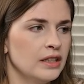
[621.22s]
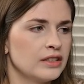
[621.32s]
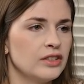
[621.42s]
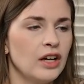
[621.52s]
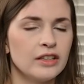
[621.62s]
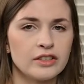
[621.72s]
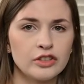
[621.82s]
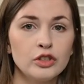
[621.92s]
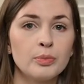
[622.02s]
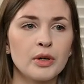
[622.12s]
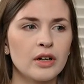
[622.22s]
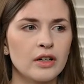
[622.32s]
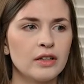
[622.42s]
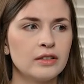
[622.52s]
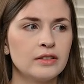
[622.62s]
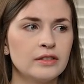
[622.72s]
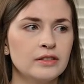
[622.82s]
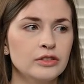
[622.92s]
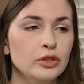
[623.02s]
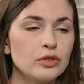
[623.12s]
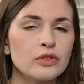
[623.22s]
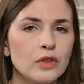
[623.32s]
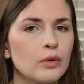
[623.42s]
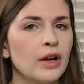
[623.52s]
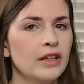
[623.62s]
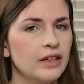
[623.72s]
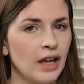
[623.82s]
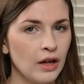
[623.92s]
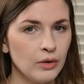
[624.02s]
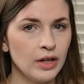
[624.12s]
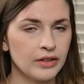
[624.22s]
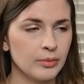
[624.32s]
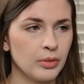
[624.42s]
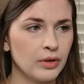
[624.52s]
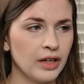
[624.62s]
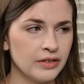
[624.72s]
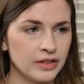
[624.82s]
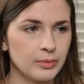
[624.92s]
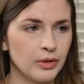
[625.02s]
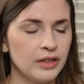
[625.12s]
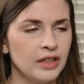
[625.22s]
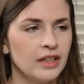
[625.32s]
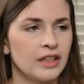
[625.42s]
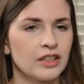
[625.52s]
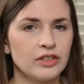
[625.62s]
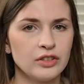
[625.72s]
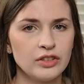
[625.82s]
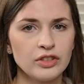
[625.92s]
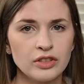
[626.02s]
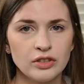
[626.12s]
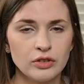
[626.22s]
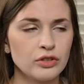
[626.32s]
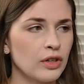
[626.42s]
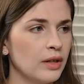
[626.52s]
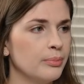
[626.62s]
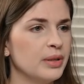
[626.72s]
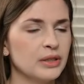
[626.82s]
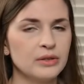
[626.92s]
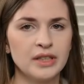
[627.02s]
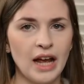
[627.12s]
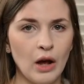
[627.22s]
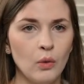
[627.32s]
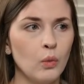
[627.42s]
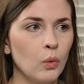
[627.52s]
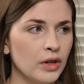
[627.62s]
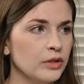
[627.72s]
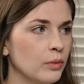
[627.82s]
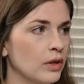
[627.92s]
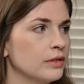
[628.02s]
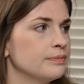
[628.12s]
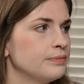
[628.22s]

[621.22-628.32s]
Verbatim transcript: It's not super useful right now at the point at this point because it's just you're just trying to build out what you want.